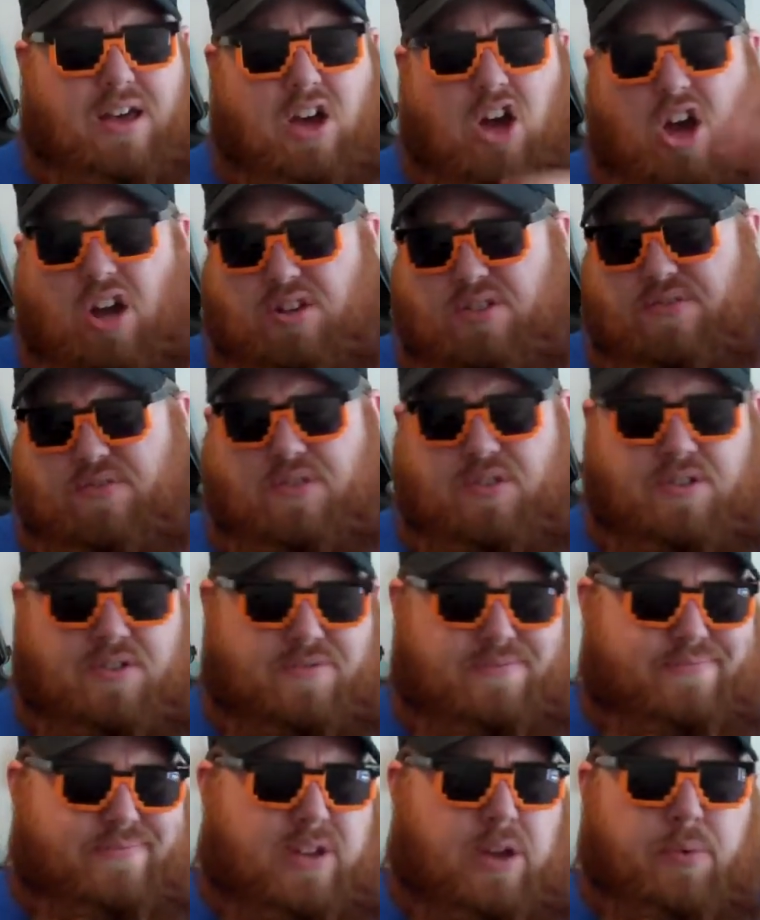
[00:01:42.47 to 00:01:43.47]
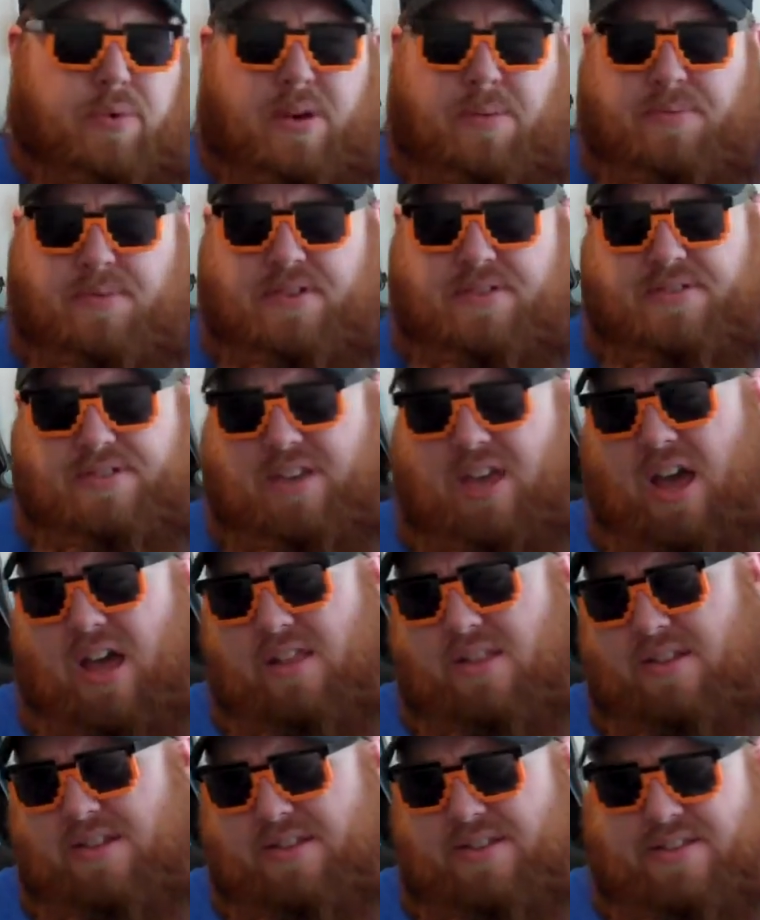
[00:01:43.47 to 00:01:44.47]
Oxford, and I went up to
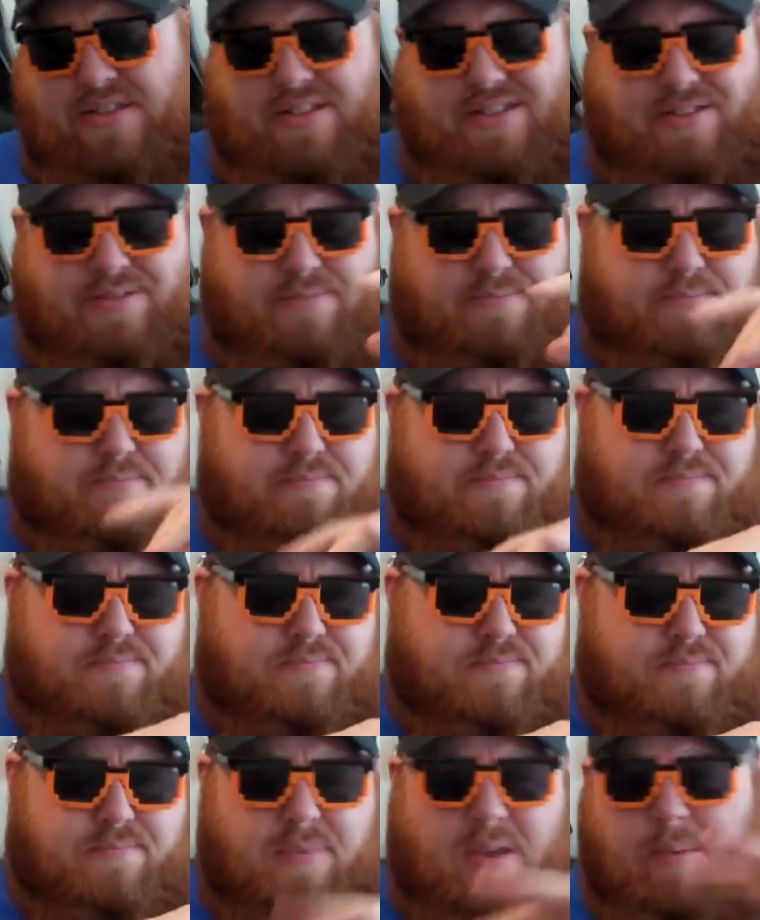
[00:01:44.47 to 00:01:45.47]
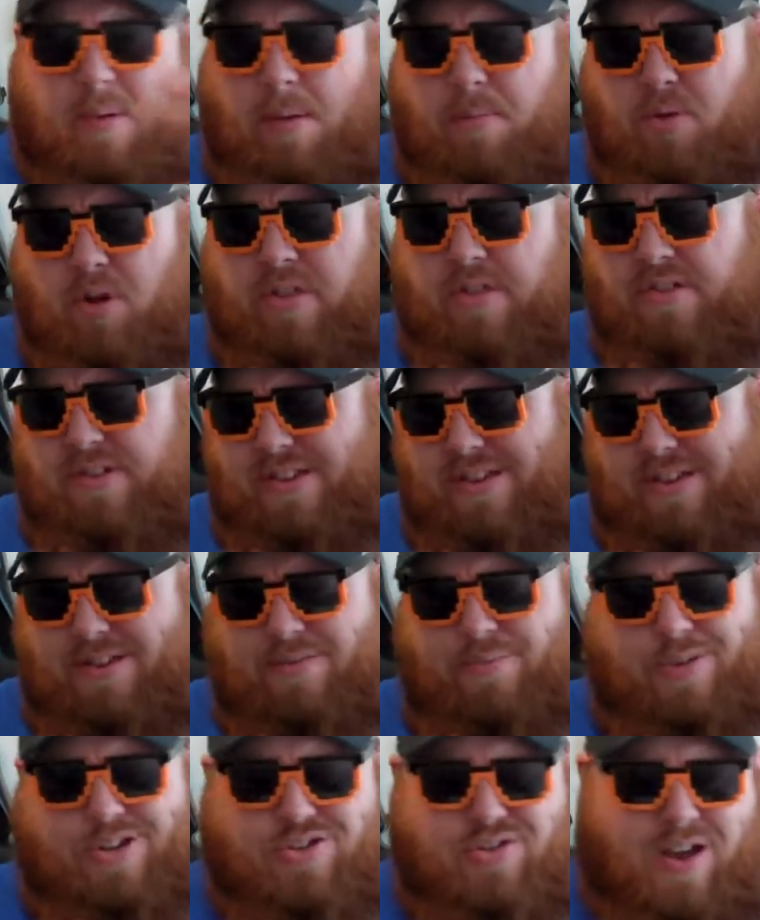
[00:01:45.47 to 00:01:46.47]
Scotland, and me and my brother
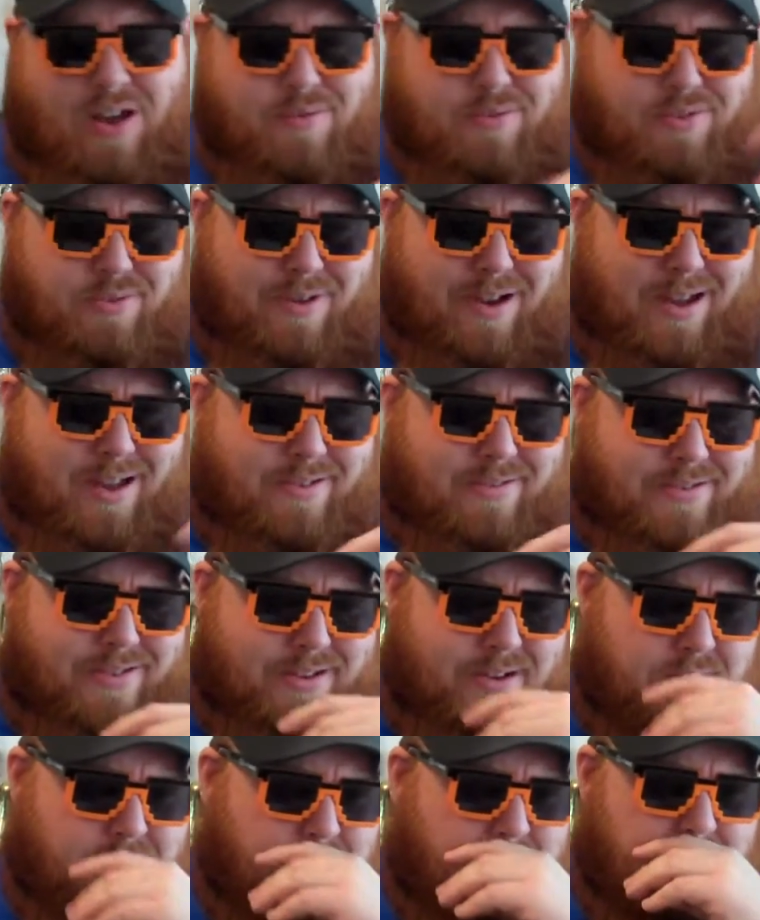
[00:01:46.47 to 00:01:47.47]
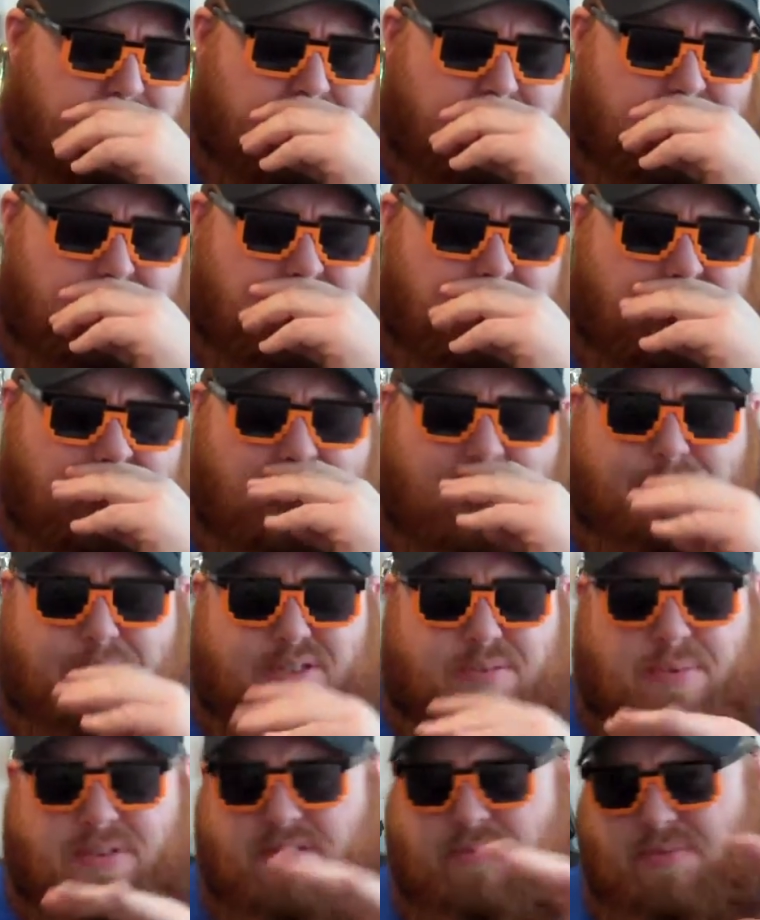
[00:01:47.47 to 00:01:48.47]
did, and we traveled around and
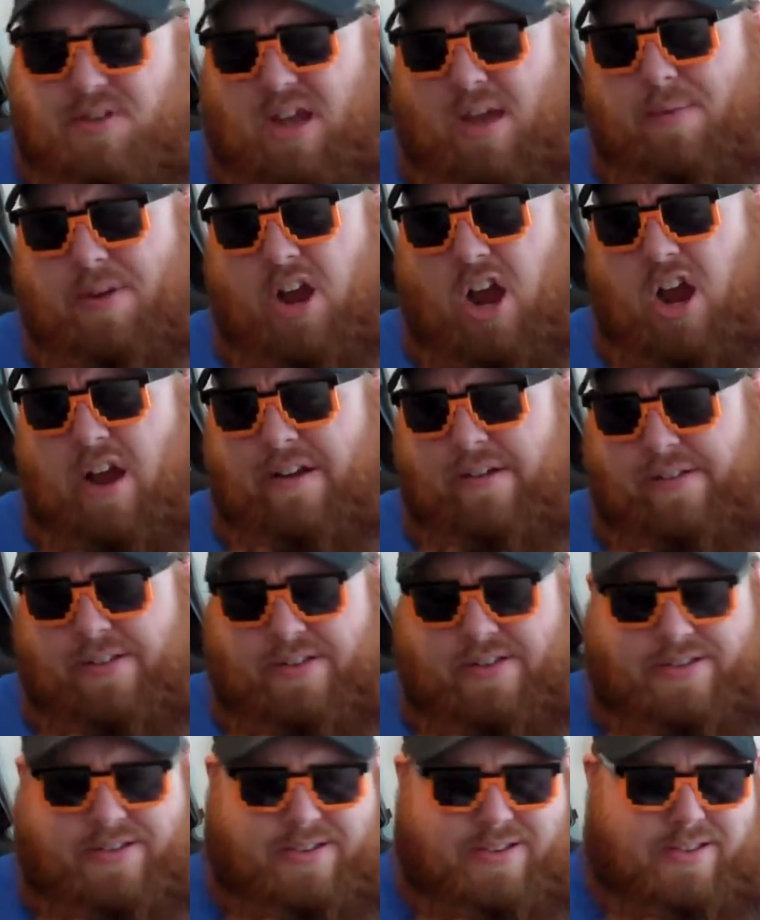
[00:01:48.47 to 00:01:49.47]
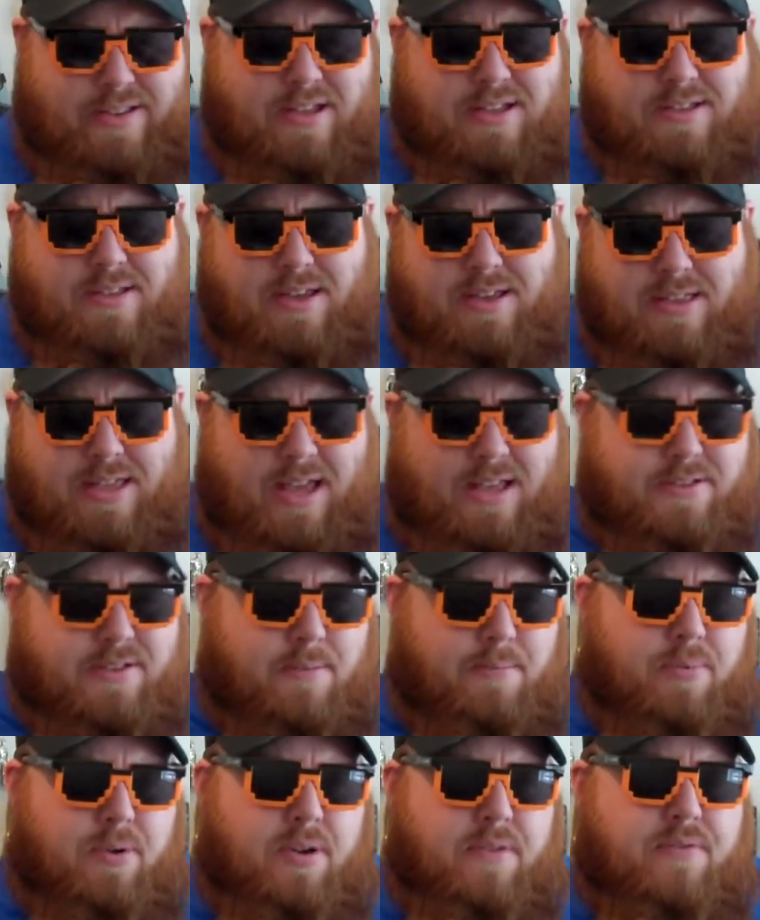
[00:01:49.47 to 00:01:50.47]
spent some time in Ireland and things like that.
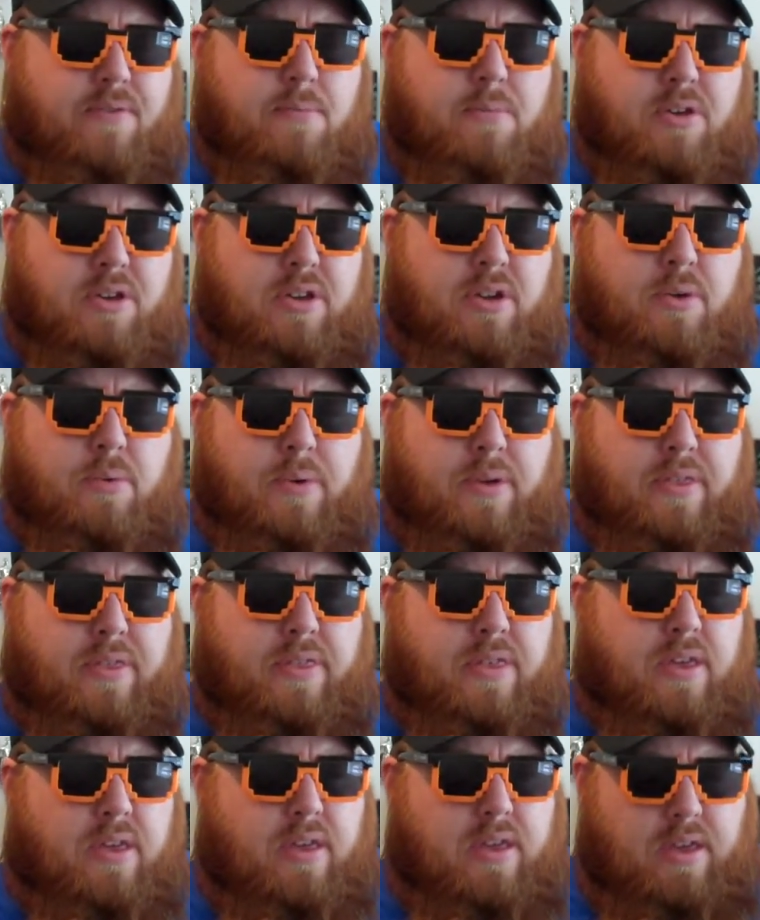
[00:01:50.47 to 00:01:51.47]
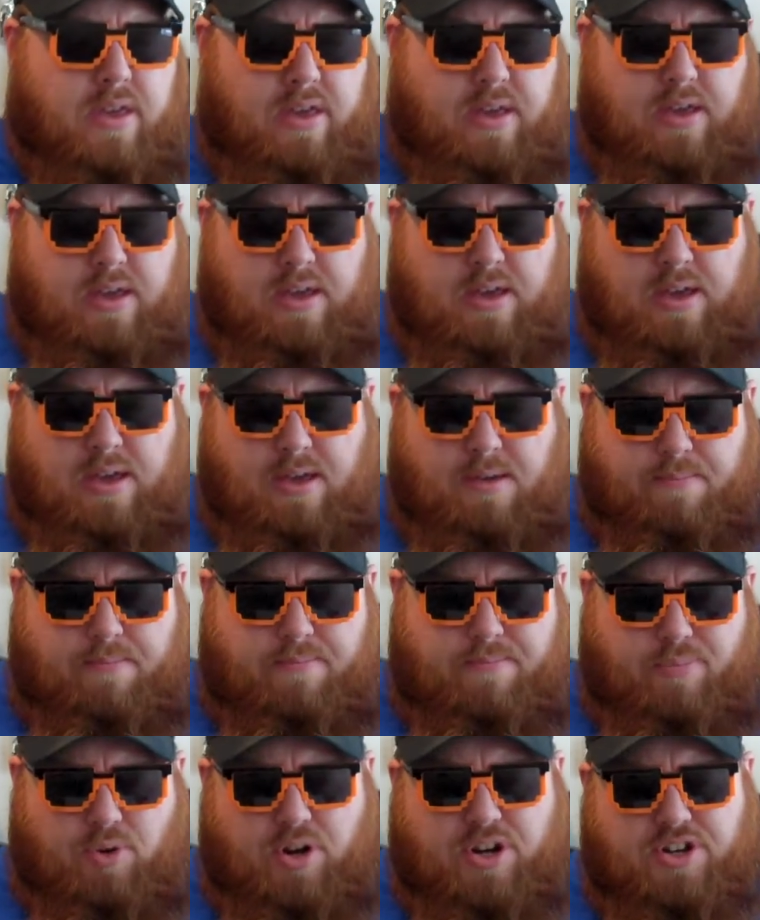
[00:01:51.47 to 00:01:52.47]
So I'm pretty familiar with
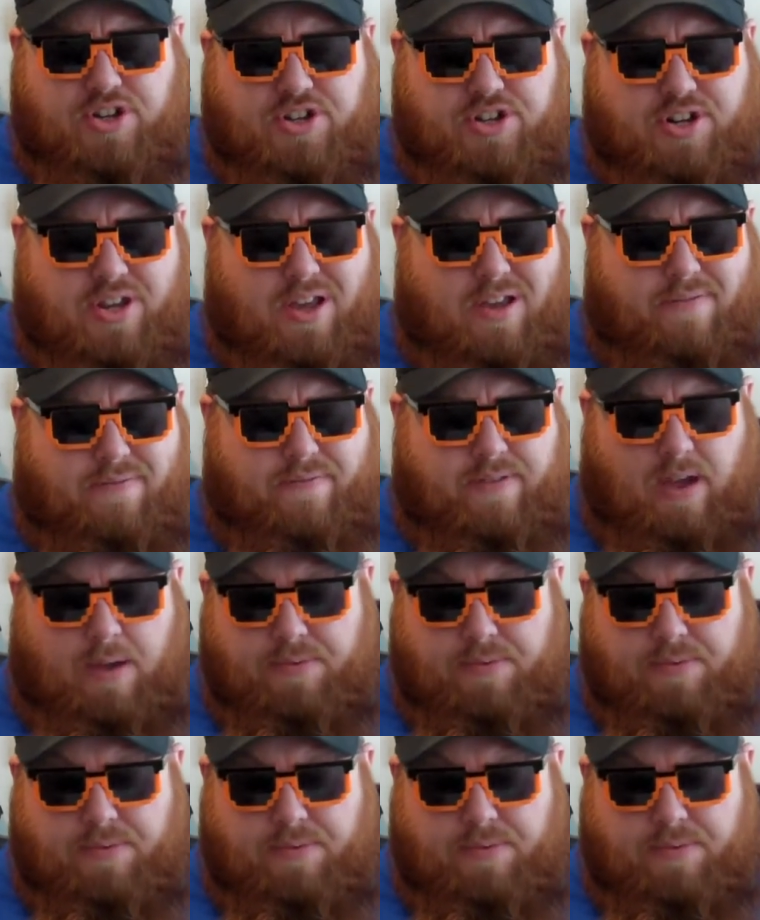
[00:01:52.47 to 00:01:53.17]
British stuff.